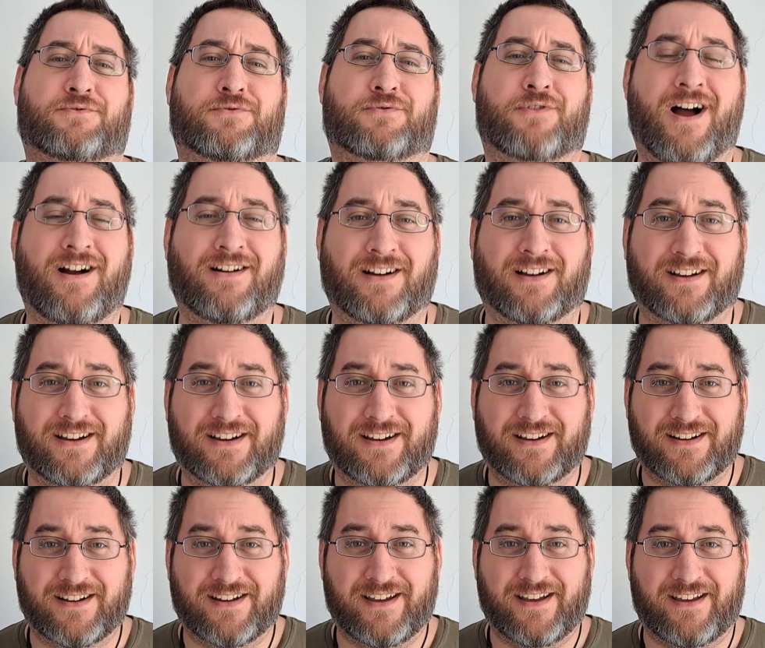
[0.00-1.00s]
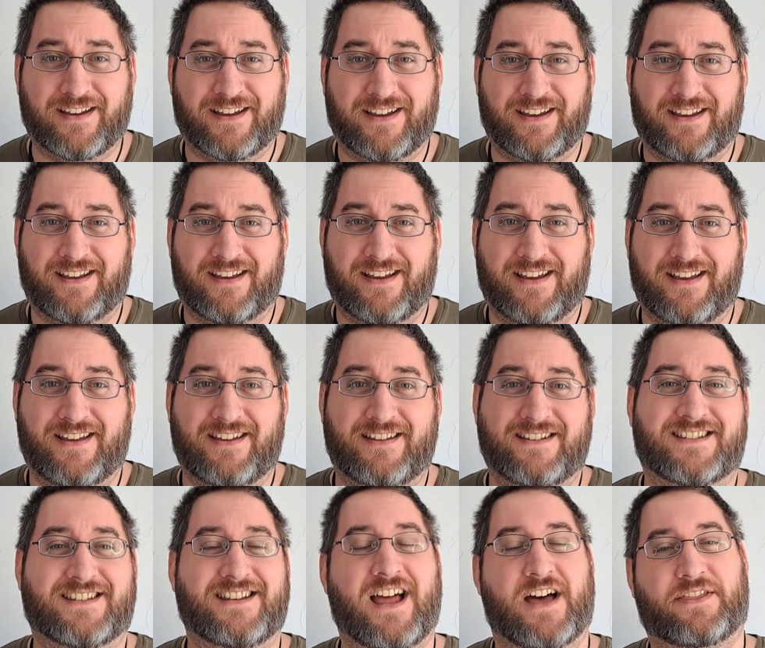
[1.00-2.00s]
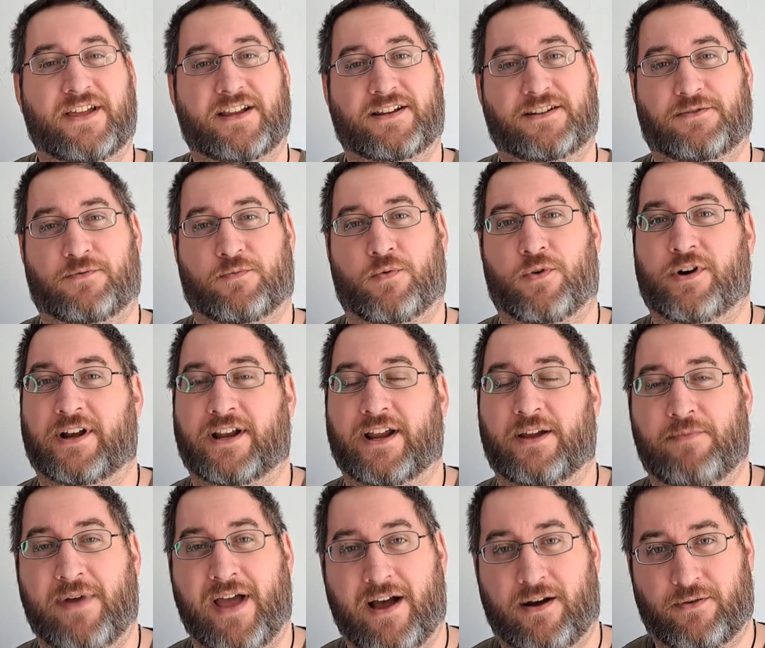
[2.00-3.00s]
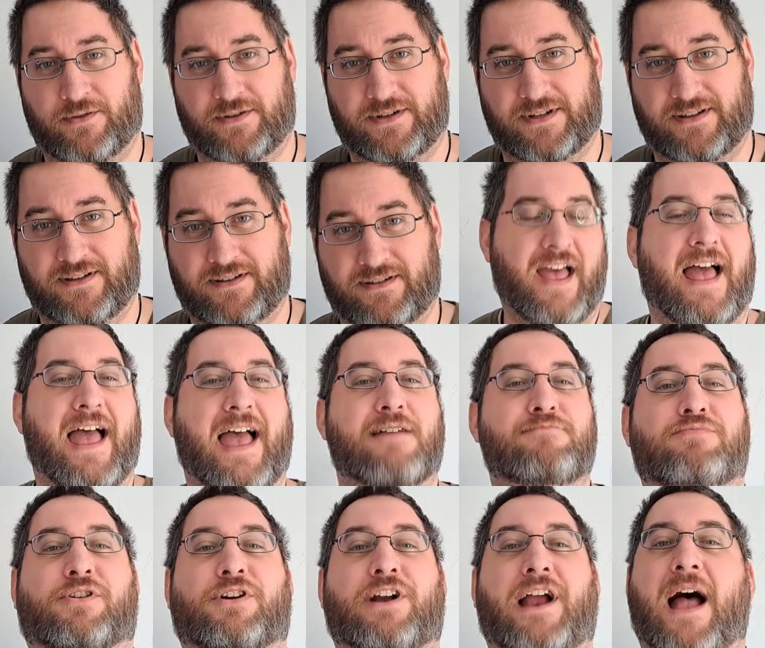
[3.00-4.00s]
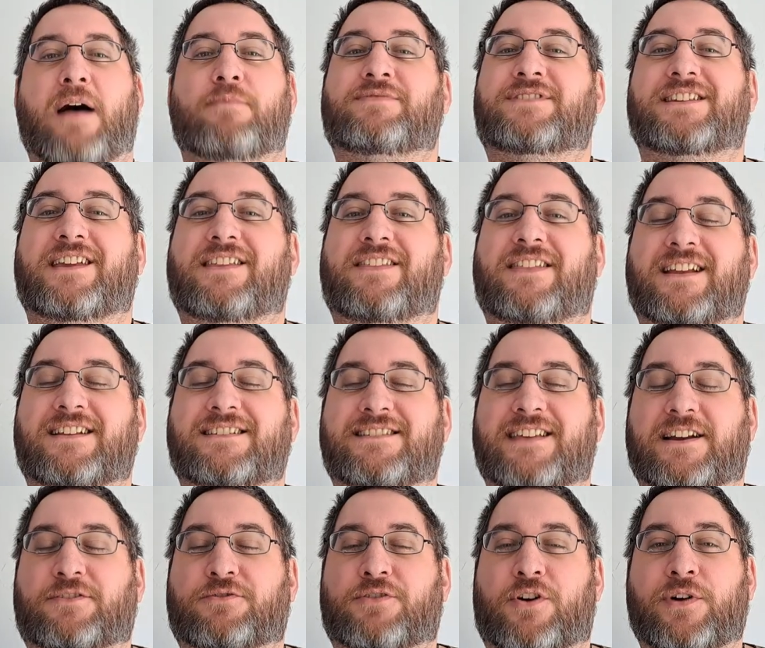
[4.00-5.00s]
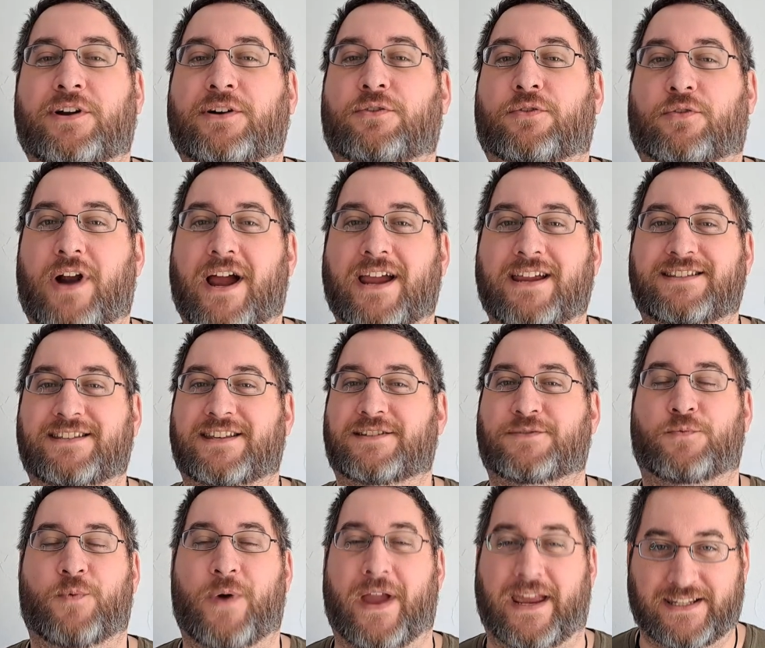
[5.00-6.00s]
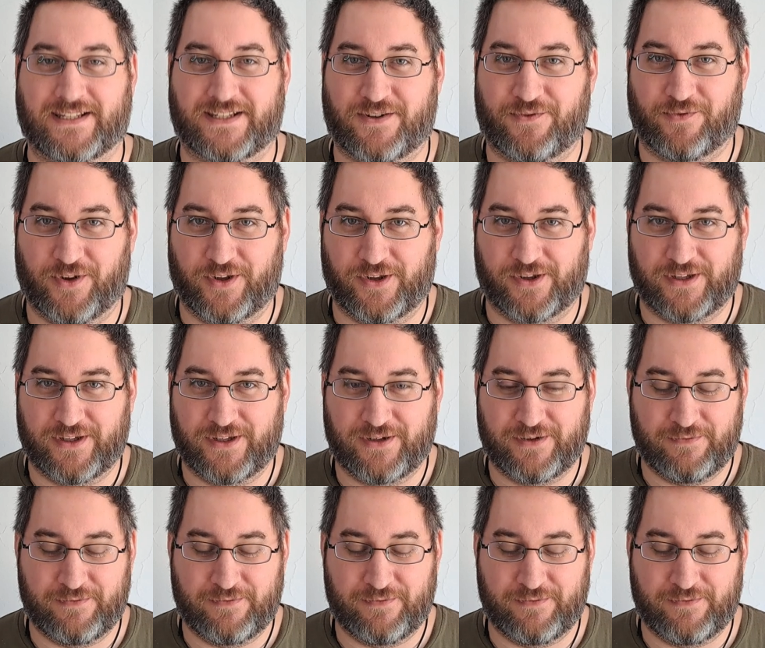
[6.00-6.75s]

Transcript: drunk. It's nothing to worry about. And perhaps he thinks that growing rice is wasteful."